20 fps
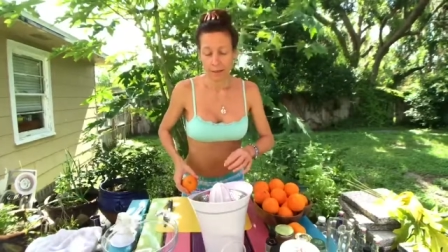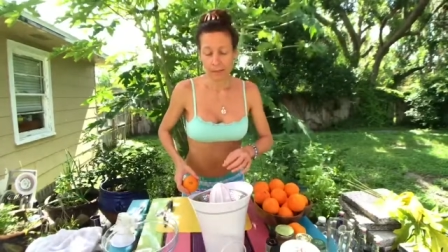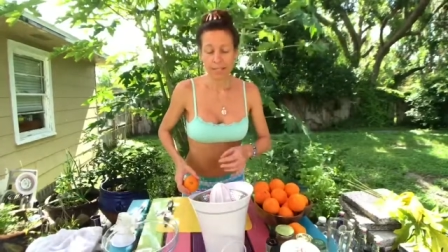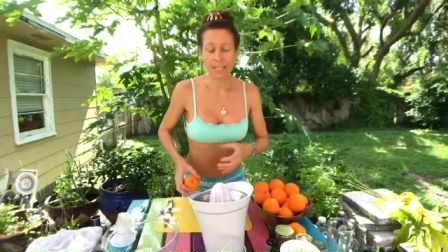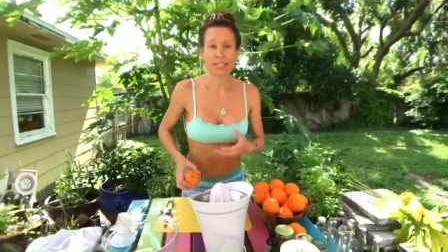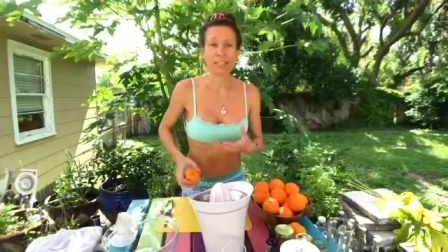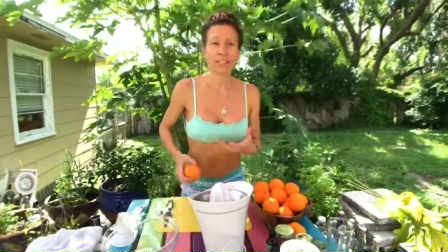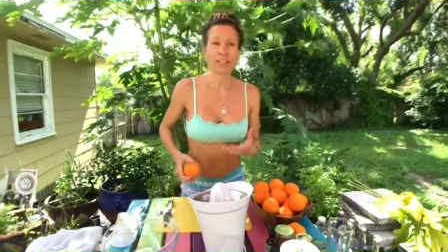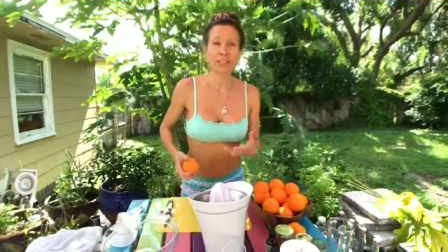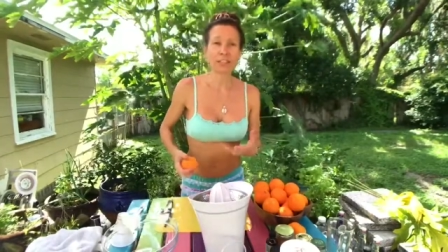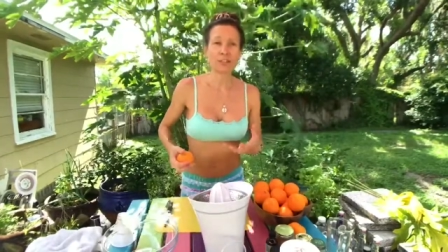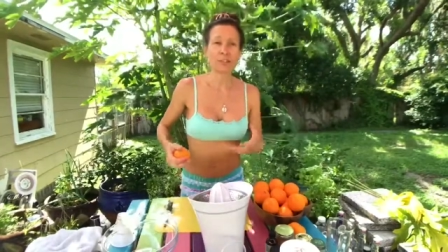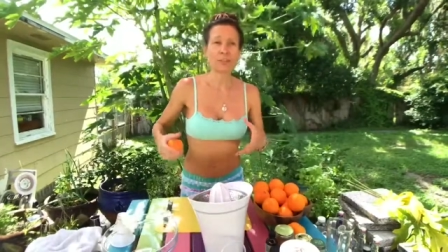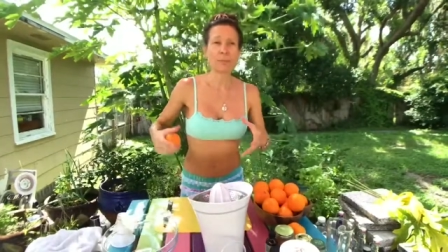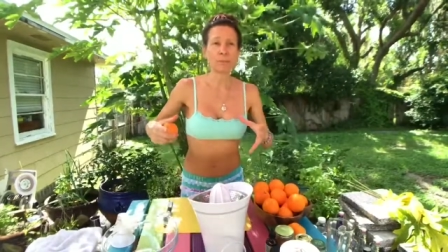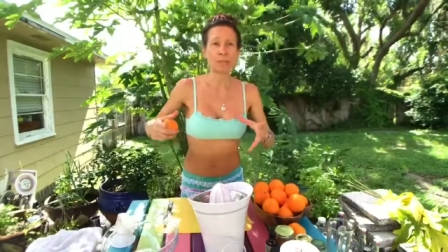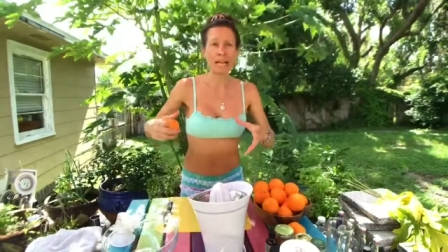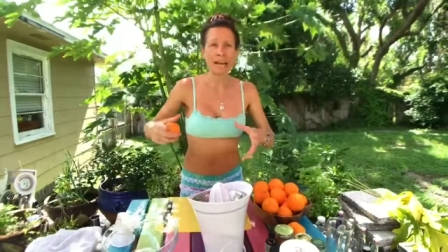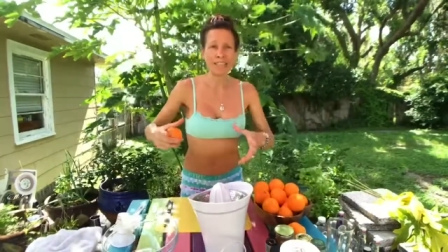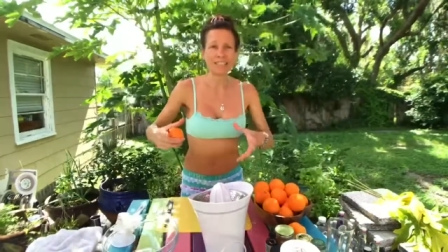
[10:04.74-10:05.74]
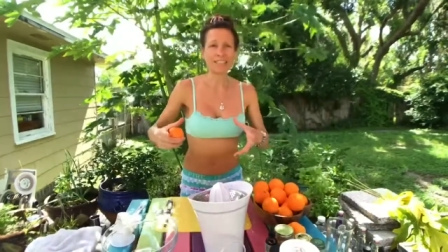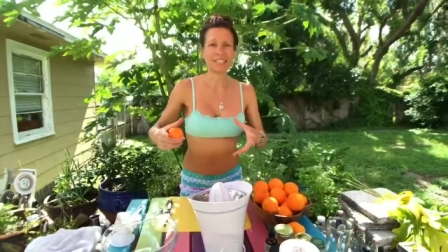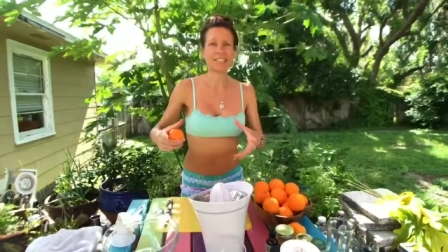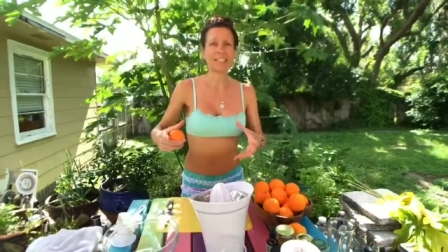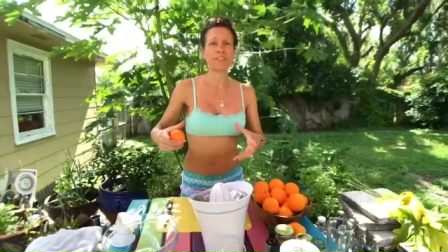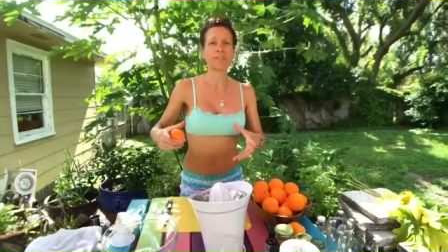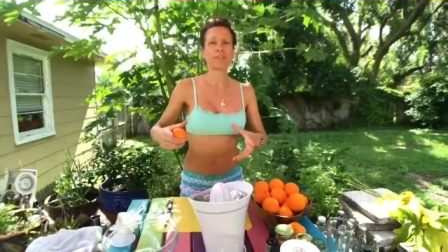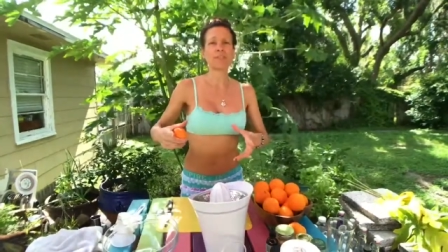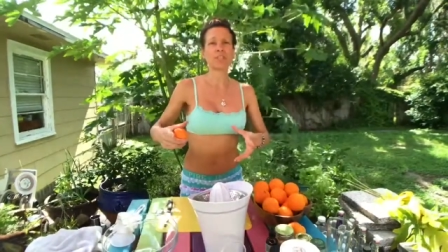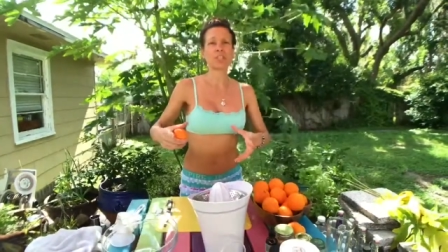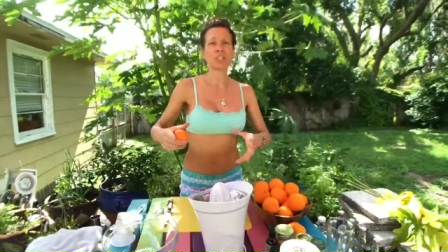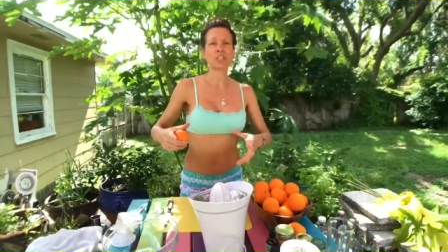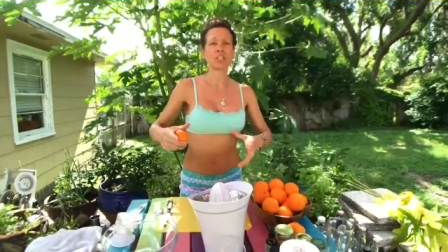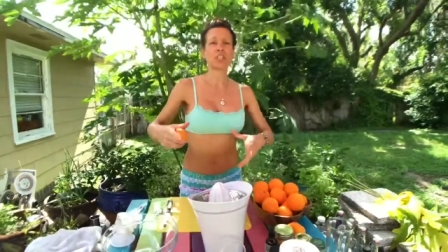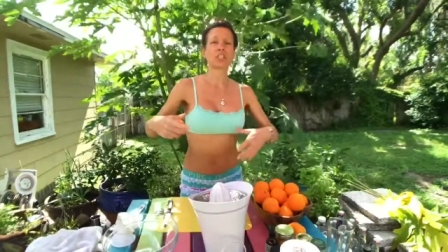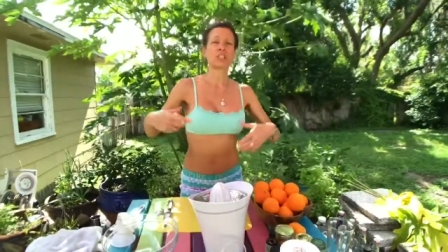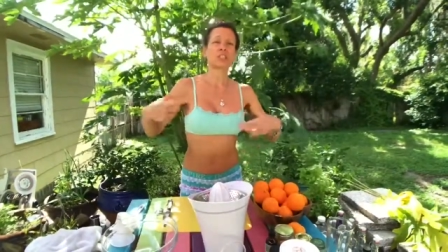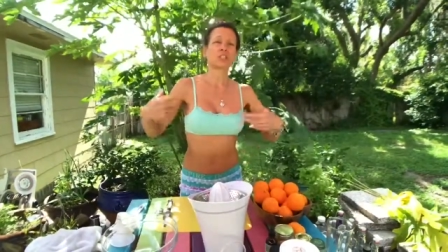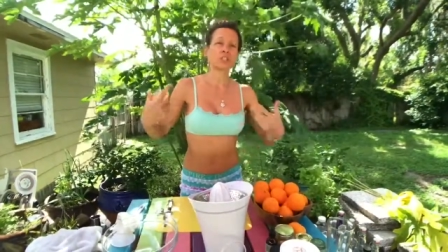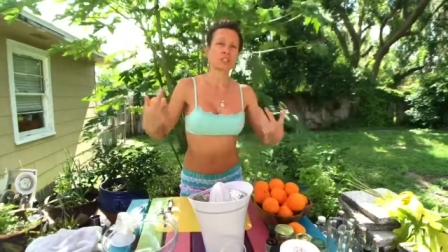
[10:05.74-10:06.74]
Then there's the plasticky
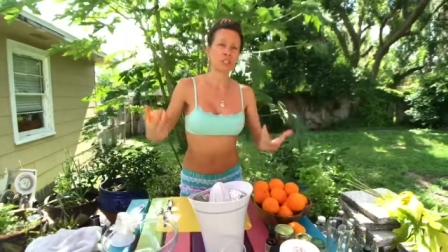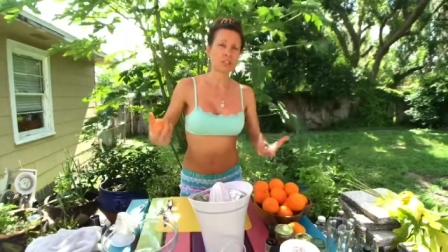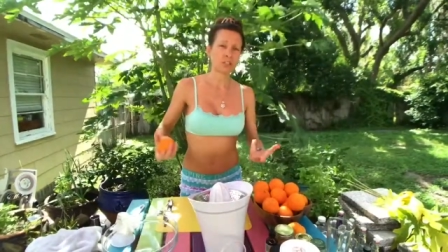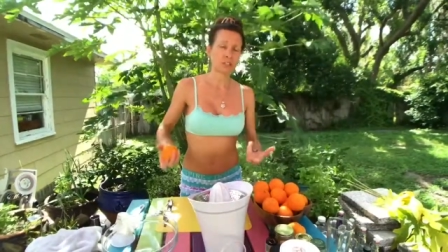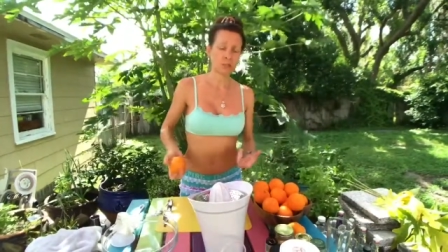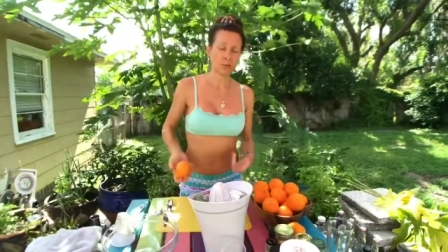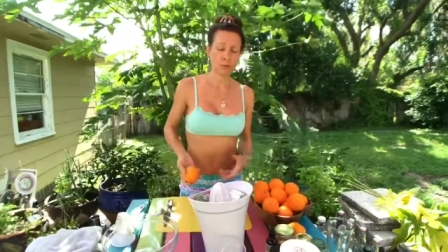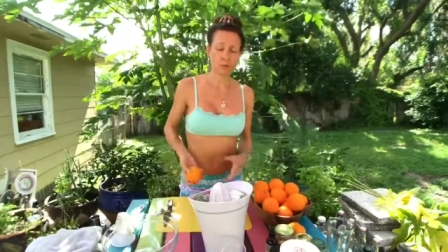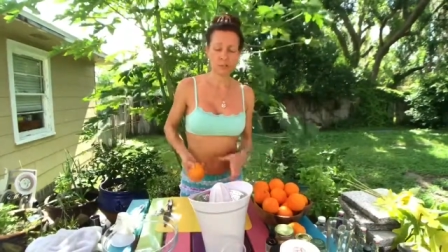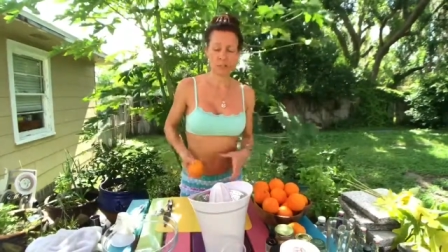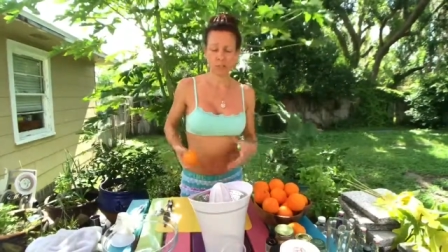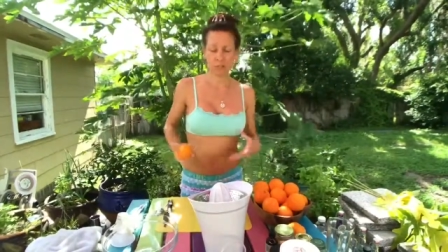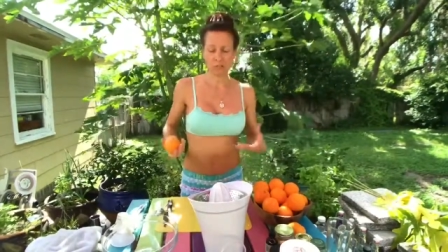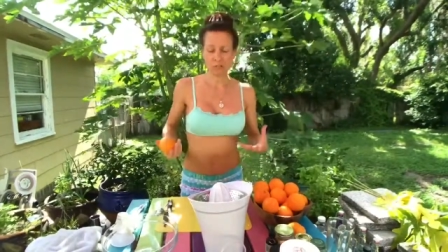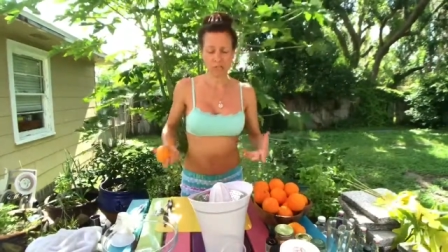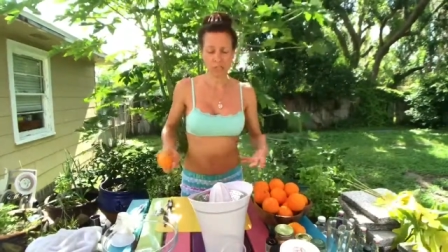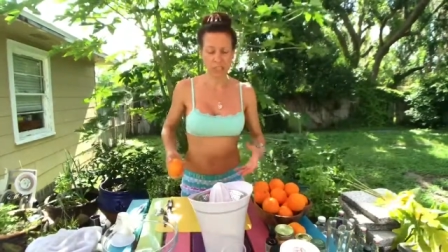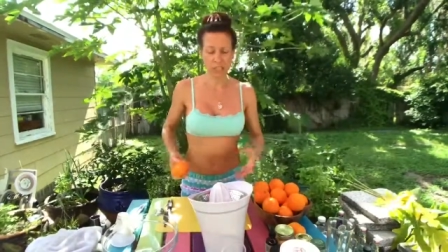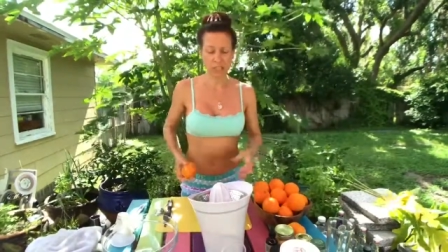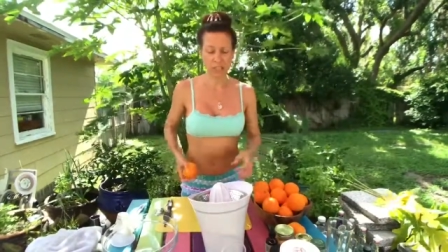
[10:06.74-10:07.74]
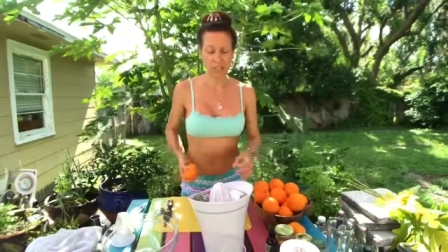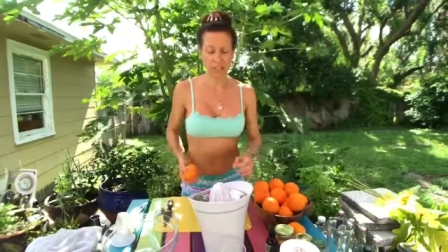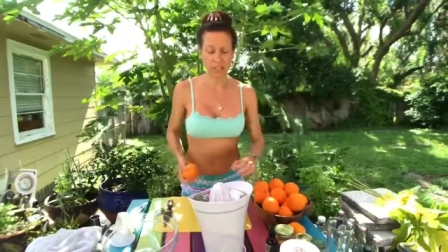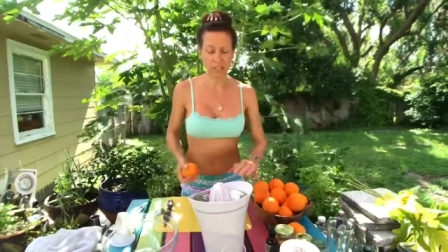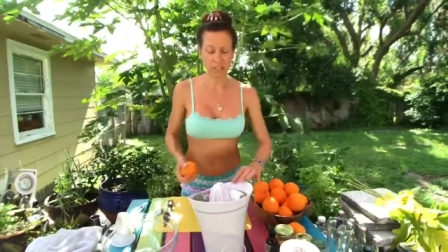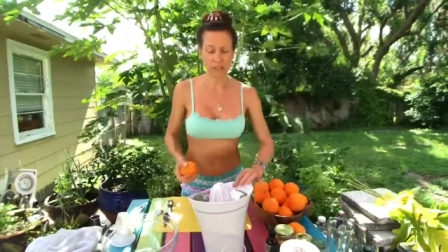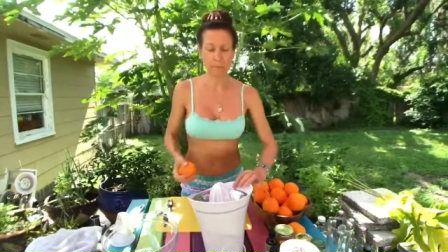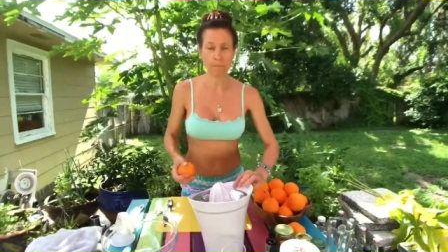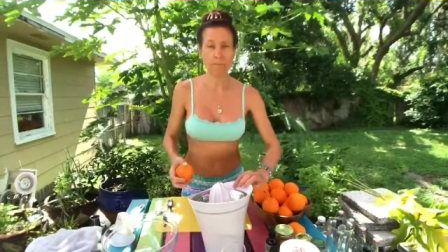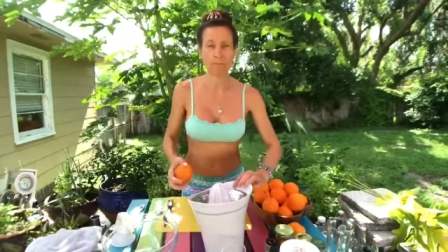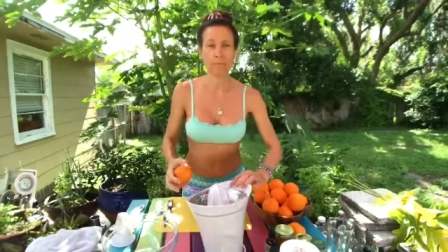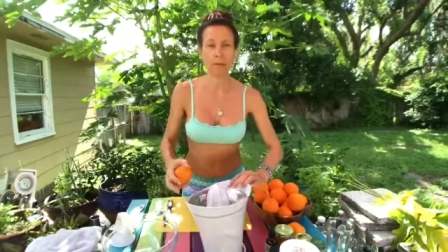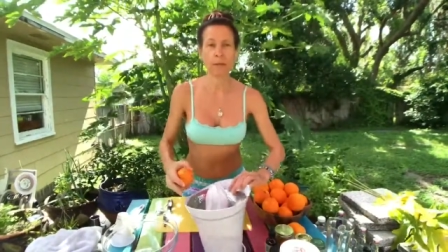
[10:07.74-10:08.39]
versions that are in the stores that are really easy.